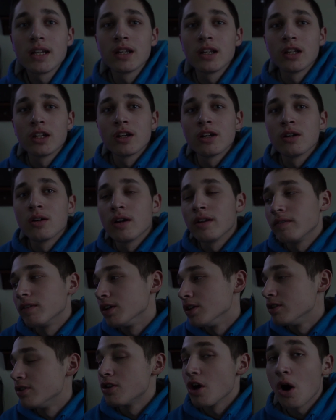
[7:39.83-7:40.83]
You know, if
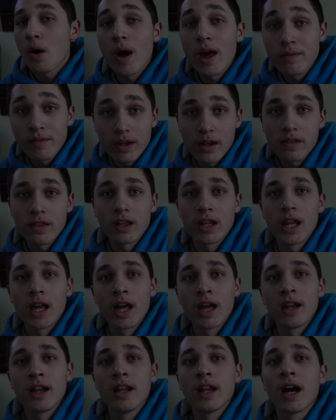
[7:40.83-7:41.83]
you don't have anything to
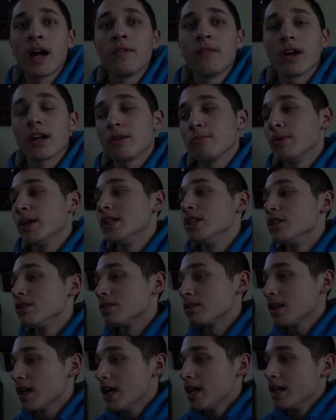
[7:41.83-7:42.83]
edit, I recommend
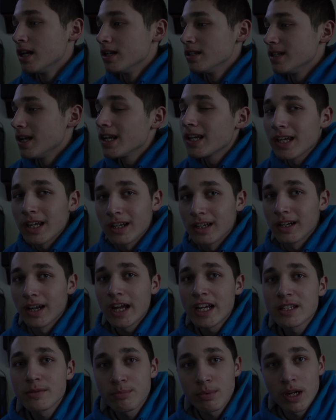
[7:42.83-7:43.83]
just taking a
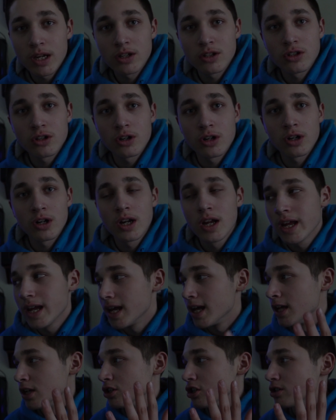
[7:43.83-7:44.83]
nice picture
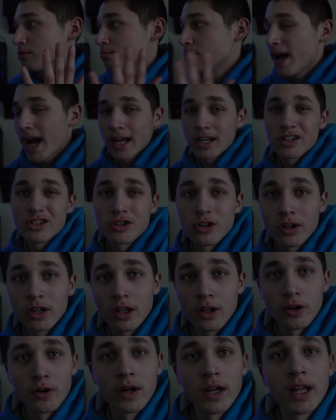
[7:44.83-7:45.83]
and just practice your
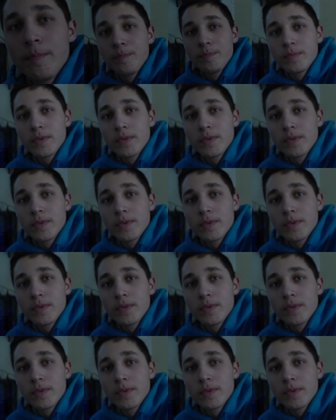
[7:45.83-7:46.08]
color grading.